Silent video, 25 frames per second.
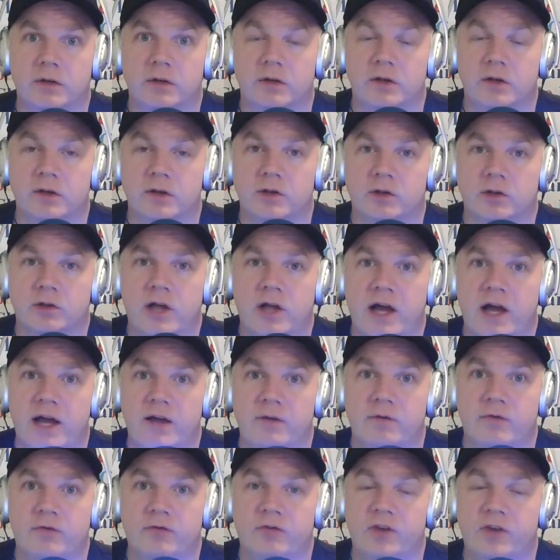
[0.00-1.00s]
The
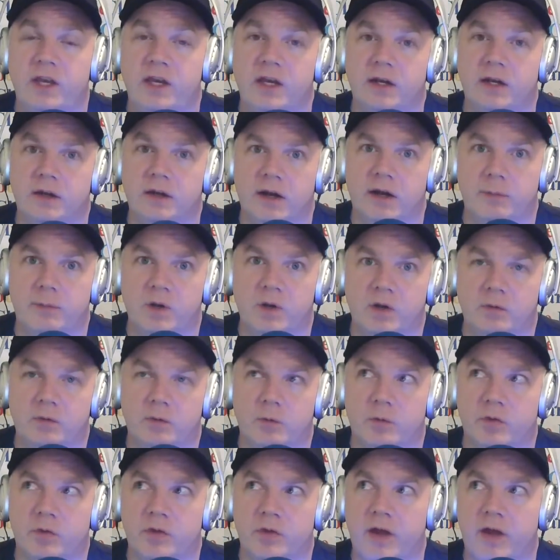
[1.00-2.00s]
live feed, I mean,
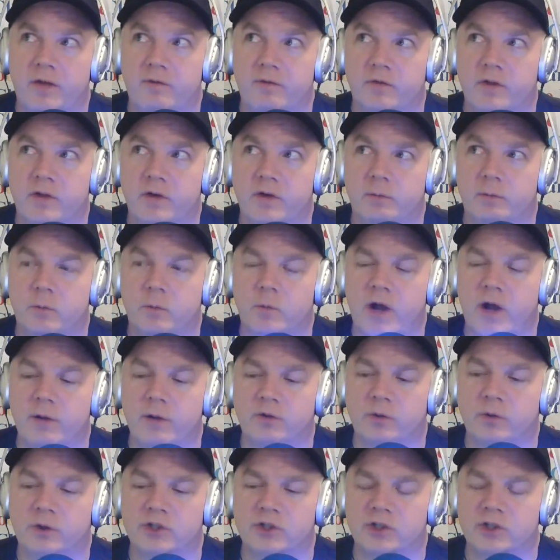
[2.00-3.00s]
when I
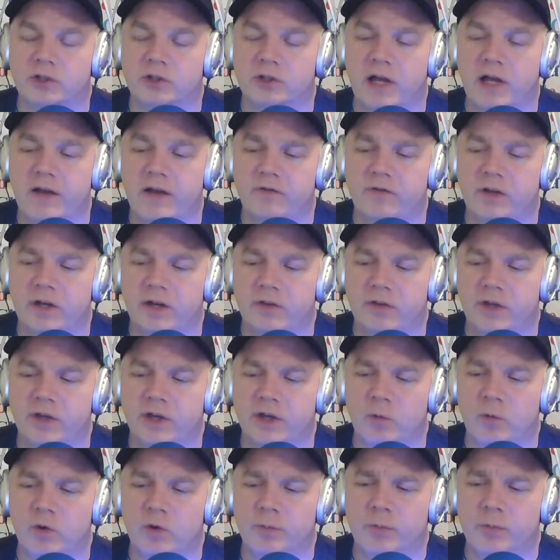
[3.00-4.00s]
was watching the live feed, I think
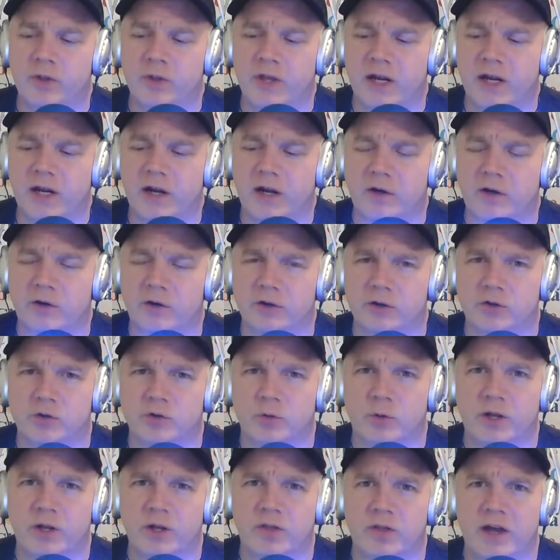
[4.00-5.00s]
at one point they had
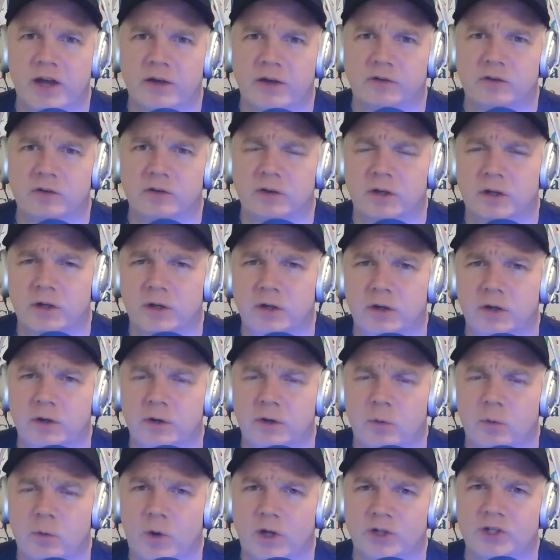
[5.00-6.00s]
120,000
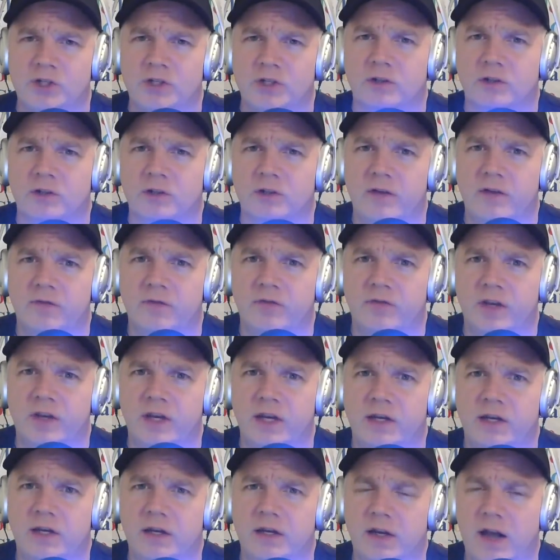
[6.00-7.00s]
watching the live
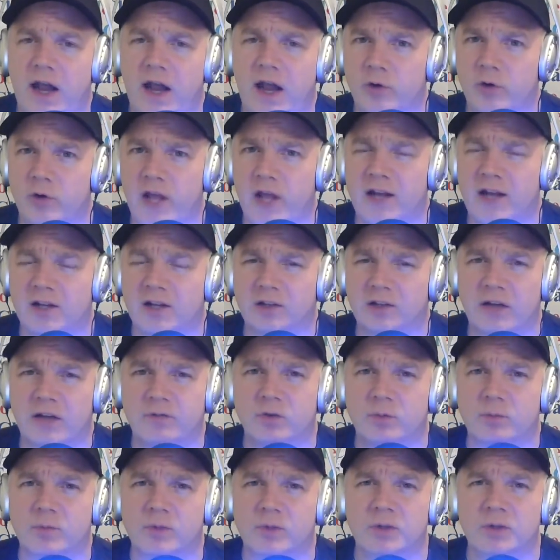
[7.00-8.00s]
feed, and it already had
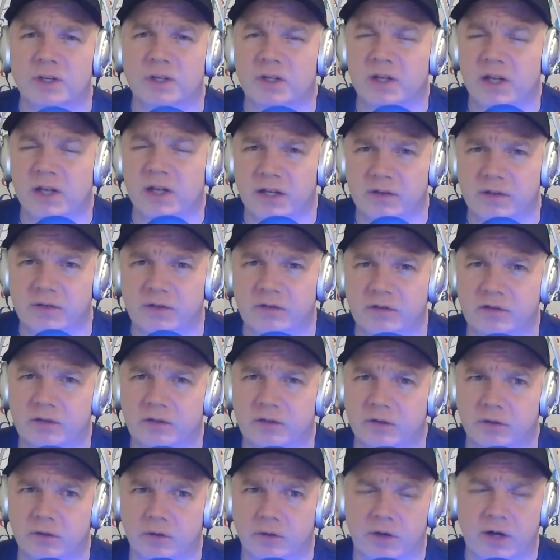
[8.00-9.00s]
11 million hits.
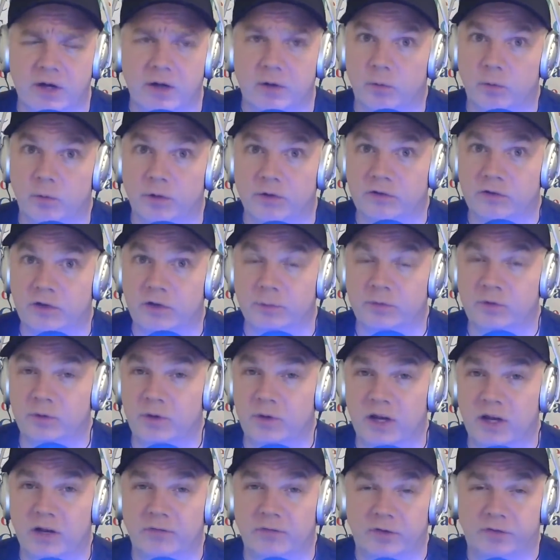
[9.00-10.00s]
Or I don't know what's it up to
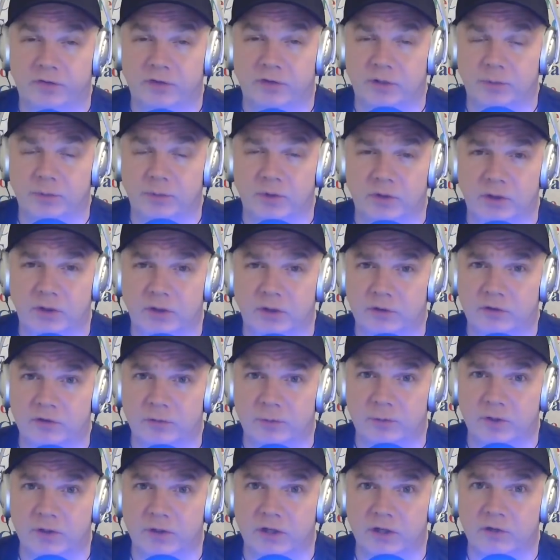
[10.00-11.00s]
now, 15 million or
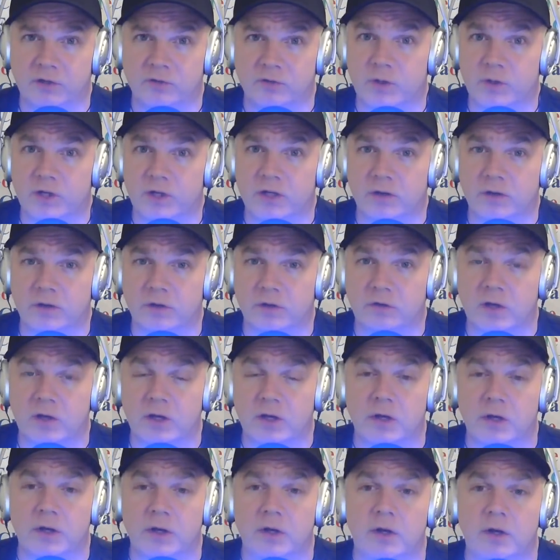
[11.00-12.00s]
something like that. It's ridiculous.
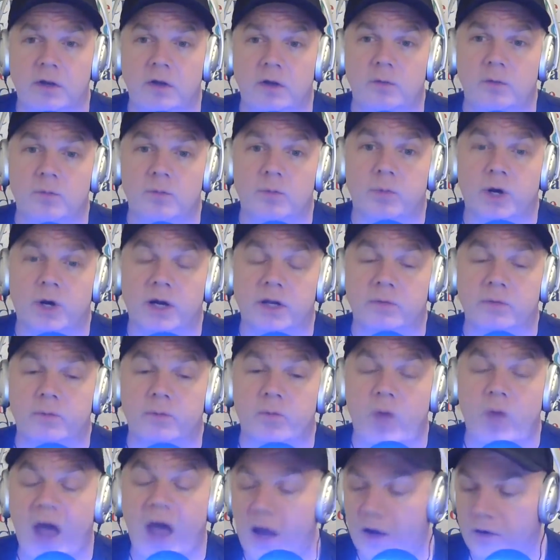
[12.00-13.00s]
But
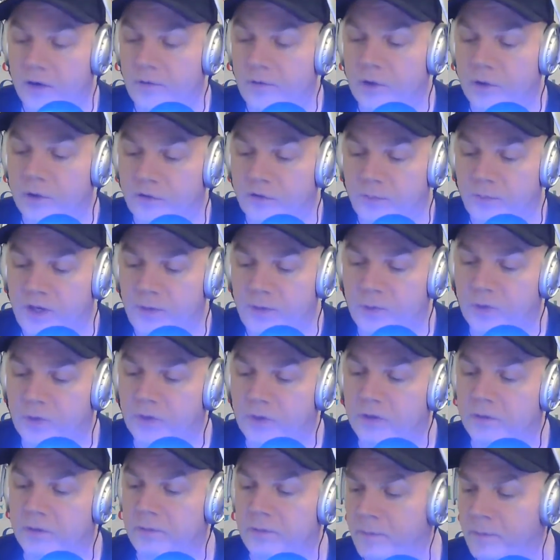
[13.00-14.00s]
out of those people,